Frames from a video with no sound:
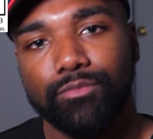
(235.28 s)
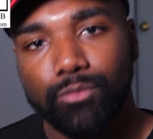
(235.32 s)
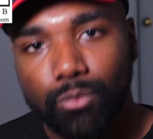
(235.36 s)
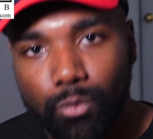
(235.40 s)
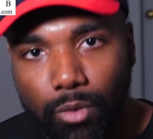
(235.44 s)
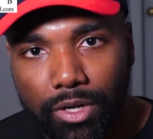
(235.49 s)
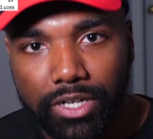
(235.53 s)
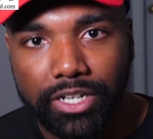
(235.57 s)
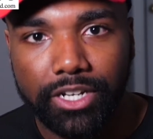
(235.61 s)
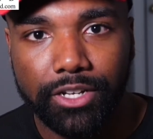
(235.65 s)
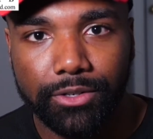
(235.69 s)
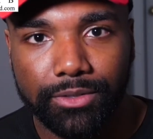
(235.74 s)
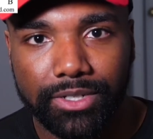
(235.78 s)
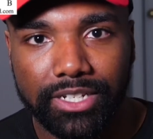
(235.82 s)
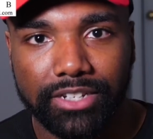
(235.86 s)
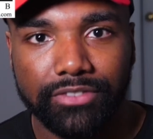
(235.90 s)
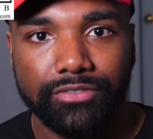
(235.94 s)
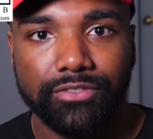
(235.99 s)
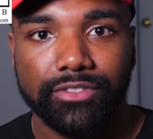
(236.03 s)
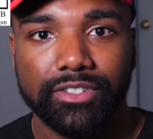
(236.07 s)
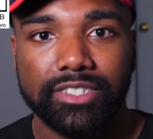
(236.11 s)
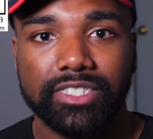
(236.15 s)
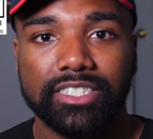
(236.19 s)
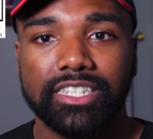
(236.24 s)
1 note
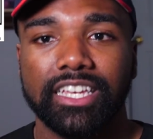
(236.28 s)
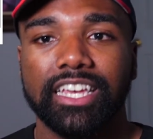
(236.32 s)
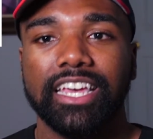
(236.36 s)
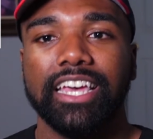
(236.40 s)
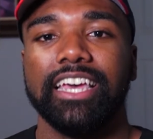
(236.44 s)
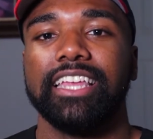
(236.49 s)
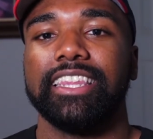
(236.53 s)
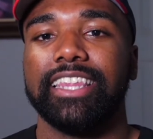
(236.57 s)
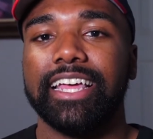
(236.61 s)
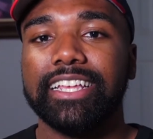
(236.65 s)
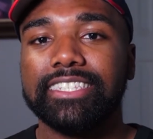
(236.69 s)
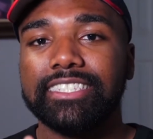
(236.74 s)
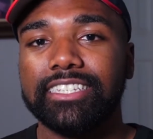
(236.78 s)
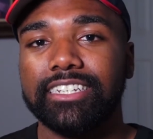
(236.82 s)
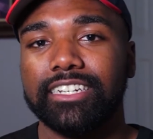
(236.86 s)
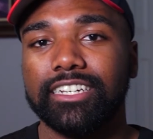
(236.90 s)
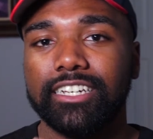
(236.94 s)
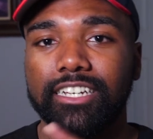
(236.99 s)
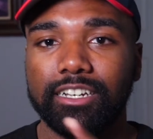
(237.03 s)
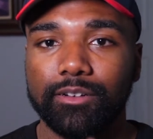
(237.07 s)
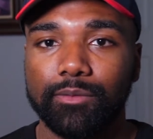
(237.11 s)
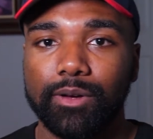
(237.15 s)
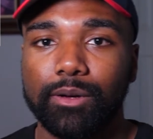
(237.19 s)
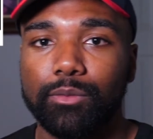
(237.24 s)
difference. That's gonna
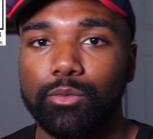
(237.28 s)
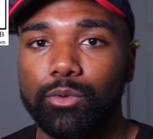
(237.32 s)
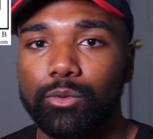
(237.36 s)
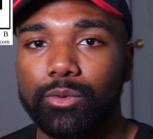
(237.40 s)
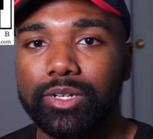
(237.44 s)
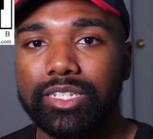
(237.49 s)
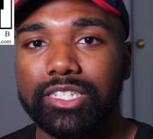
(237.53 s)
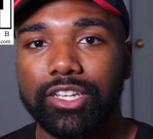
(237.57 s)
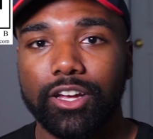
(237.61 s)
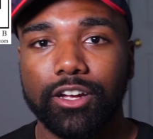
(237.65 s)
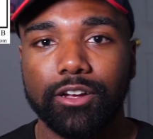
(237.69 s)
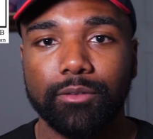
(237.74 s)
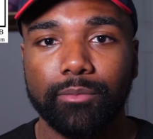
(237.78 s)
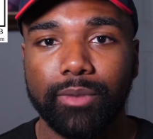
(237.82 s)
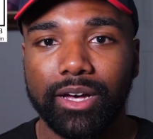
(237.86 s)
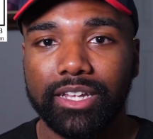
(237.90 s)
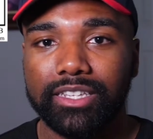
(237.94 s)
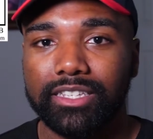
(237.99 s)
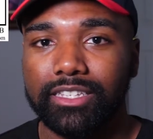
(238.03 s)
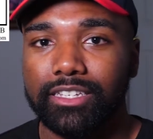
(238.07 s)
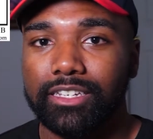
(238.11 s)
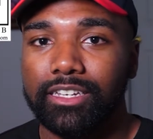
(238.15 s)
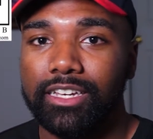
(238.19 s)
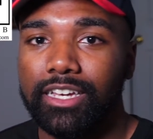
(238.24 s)
come up when we talk
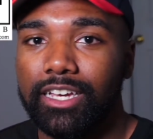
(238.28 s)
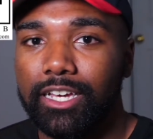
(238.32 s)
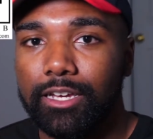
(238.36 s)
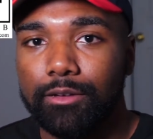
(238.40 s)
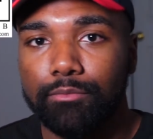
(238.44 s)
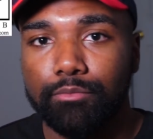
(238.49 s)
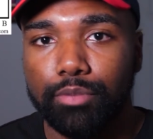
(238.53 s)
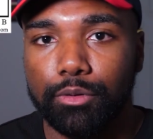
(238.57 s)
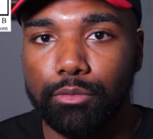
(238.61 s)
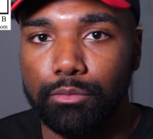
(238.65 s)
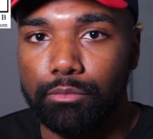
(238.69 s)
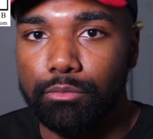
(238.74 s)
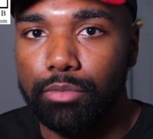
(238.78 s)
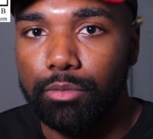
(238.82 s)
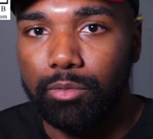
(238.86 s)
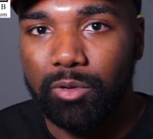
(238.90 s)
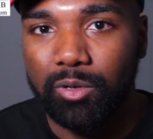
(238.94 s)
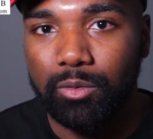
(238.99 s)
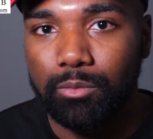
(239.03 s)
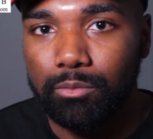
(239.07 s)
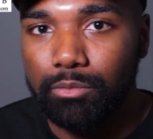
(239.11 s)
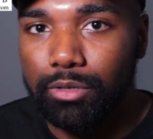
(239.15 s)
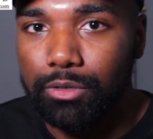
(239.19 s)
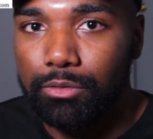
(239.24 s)
about the boom,
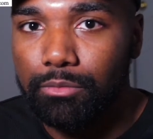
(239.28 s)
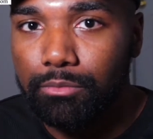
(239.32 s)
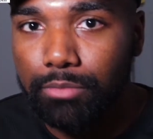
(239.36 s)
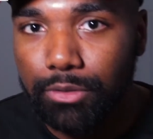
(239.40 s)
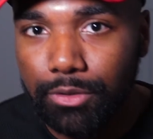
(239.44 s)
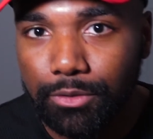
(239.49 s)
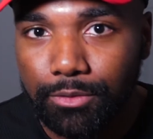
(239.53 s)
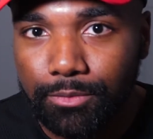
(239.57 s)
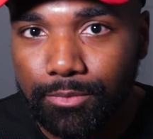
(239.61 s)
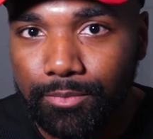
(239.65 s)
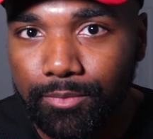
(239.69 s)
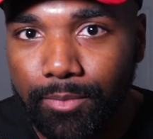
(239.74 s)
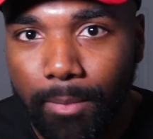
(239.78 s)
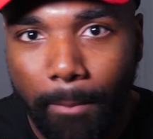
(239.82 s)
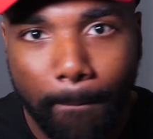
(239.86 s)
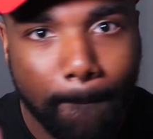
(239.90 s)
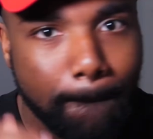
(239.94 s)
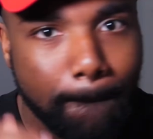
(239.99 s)
boom, boom, boom